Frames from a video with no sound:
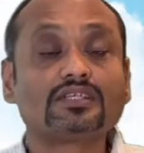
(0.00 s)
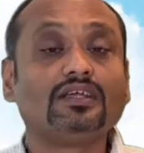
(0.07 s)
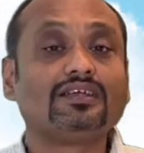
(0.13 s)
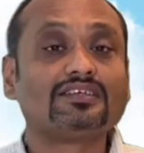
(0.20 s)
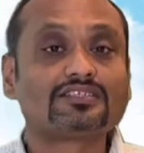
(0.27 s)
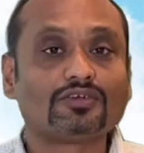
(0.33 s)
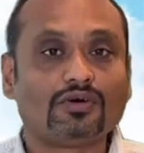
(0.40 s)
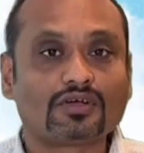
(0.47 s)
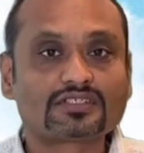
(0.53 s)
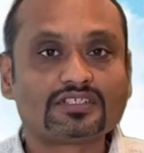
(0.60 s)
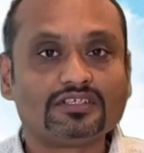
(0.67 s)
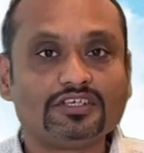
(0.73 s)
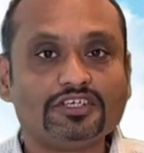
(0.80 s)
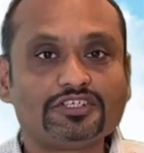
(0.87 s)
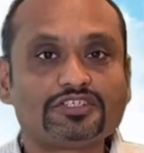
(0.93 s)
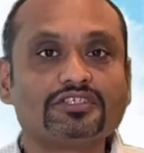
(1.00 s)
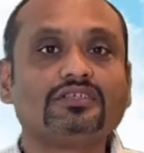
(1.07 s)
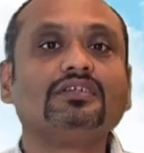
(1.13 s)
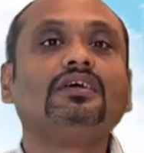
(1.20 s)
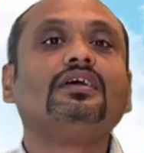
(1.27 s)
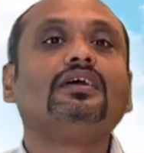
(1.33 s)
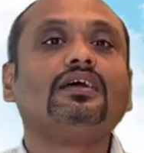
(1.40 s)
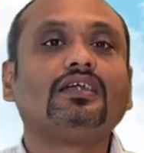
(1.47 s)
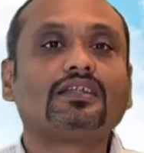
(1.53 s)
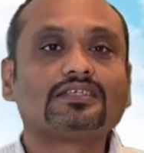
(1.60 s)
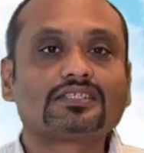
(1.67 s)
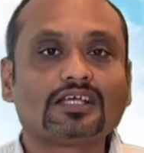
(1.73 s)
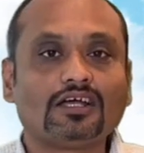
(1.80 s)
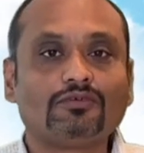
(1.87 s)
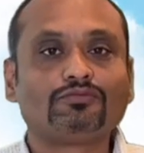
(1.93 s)
it is oxidation, it is
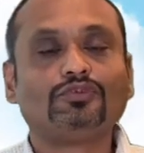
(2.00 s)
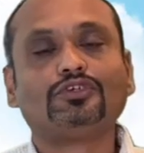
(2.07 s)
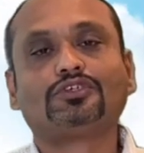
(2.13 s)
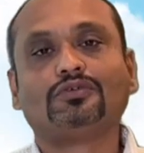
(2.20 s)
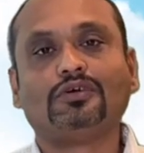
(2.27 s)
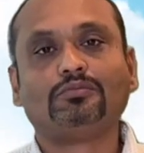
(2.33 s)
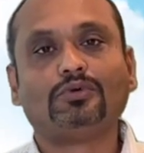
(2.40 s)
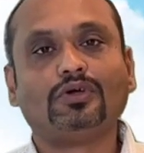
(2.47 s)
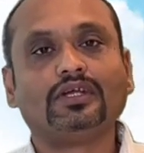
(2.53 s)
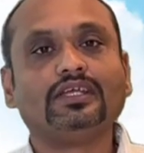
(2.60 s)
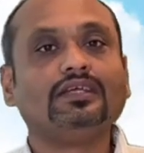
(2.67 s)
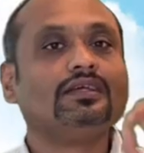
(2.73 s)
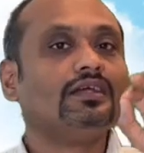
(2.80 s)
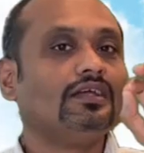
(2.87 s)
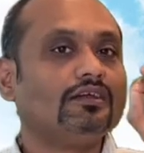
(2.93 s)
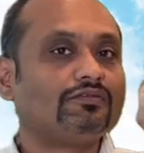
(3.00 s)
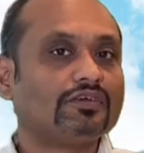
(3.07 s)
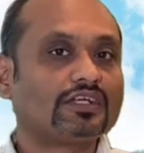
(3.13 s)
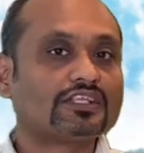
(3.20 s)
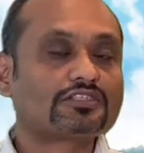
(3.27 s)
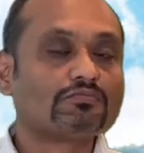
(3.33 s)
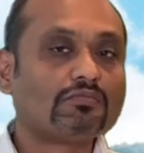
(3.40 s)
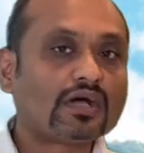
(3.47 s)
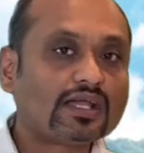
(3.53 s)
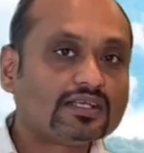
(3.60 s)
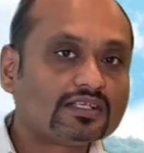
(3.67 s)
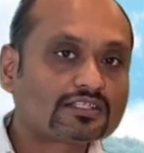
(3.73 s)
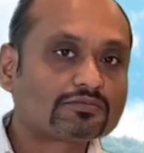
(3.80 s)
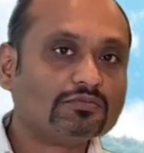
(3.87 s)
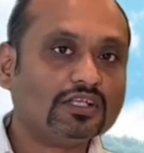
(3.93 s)
harmful to our body. If it is
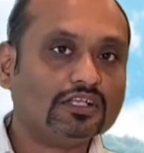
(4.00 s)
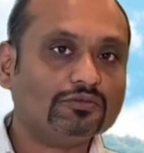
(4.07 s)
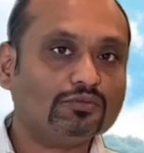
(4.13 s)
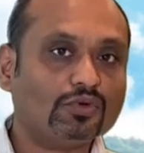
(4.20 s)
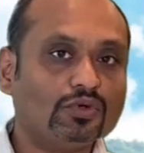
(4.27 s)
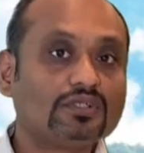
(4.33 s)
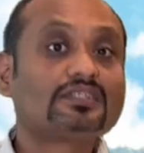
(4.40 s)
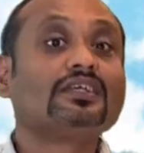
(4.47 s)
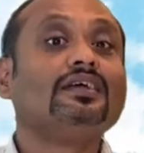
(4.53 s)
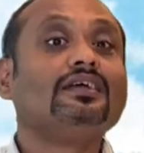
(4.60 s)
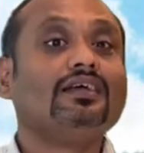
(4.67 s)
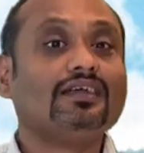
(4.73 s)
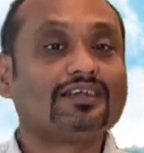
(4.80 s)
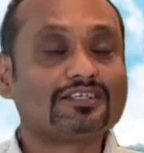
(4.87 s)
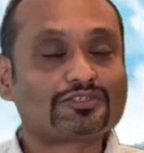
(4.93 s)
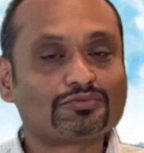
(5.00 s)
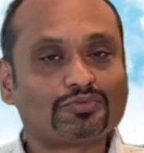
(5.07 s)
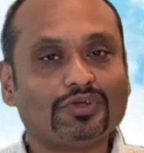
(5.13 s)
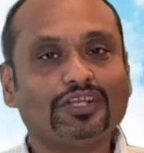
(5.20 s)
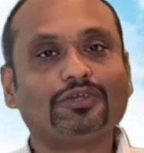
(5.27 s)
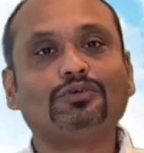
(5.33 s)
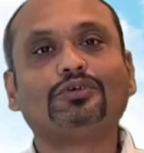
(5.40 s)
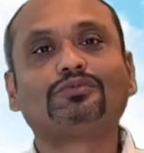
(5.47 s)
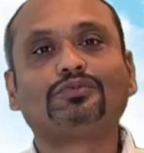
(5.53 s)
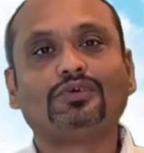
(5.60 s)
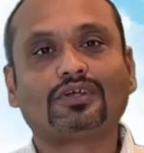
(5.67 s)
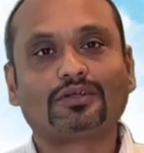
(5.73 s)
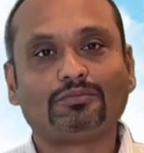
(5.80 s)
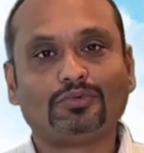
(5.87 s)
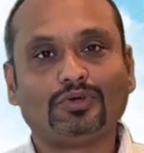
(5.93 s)
minus millivolts, it is very good for
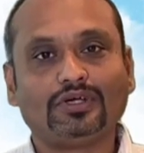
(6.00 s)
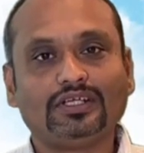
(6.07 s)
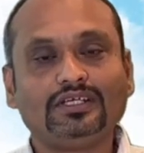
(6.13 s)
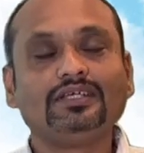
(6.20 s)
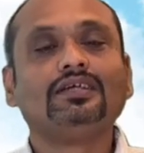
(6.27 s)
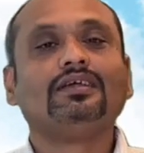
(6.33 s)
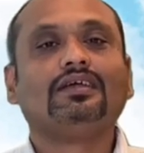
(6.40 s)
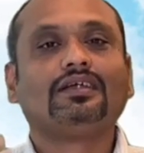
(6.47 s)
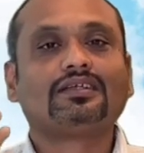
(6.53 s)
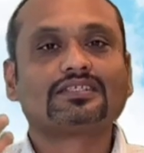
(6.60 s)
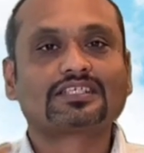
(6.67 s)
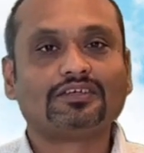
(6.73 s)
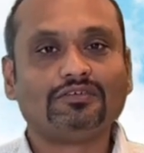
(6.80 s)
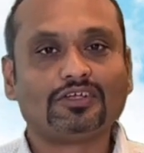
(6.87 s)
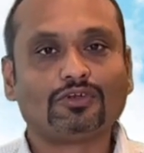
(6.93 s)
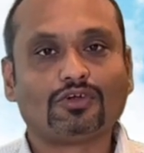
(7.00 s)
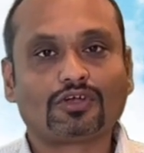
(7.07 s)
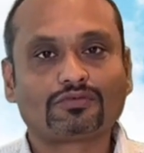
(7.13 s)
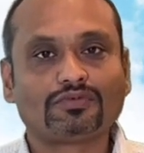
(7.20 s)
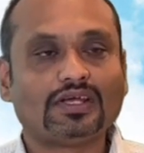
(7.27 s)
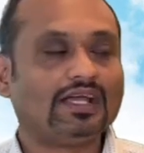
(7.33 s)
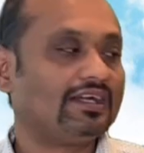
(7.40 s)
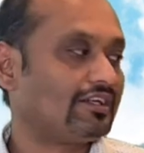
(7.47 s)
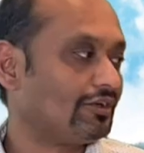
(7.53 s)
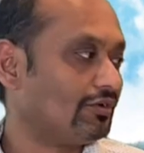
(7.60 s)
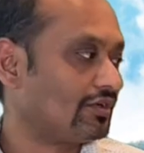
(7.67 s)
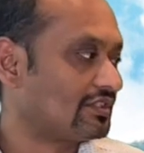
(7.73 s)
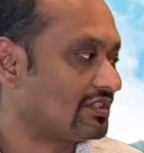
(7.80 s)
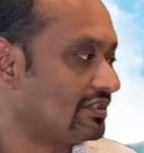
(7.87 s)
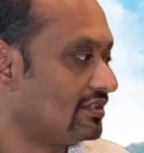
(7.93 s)
our body, it is giving a lot of
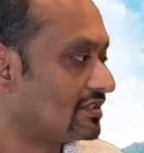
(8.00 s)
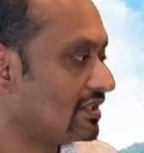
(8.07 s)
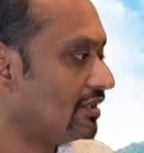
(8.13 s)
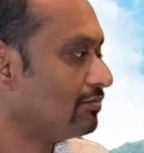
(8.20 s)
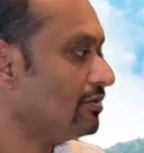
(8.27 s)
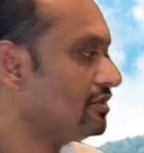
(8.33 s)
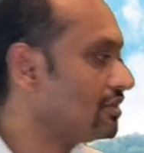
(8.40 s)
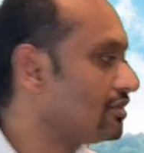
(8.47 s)
antioxidants. Let me just